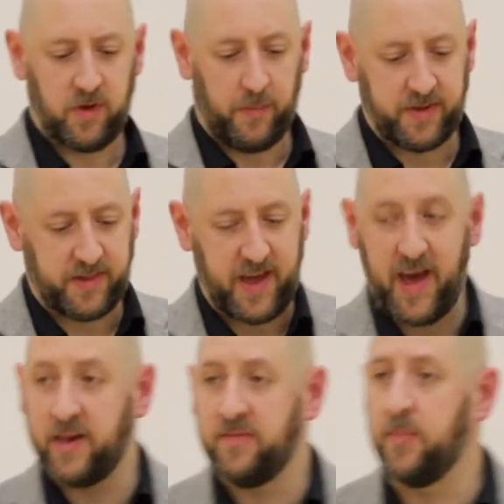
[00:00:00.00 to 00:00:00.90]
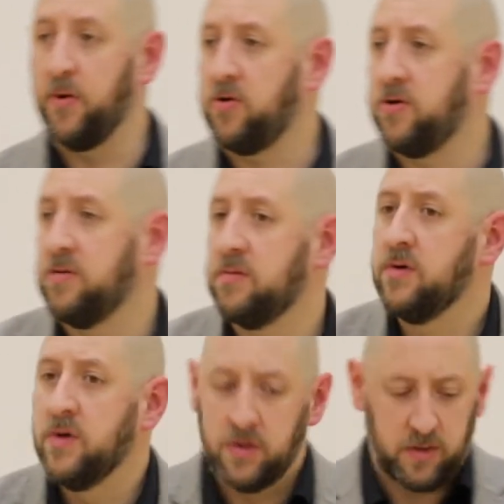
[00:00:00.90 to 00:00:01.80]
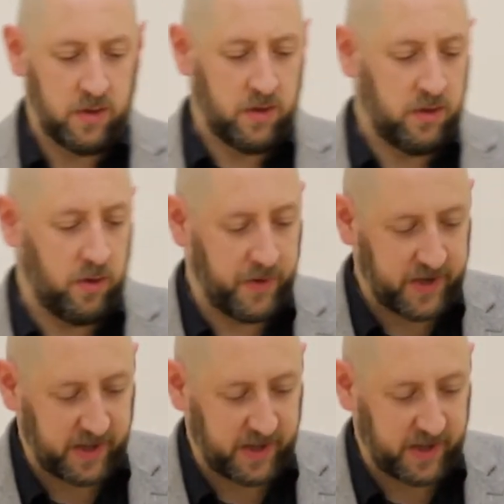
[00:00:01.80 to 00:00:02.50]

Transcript: coming to the end of the book, hoping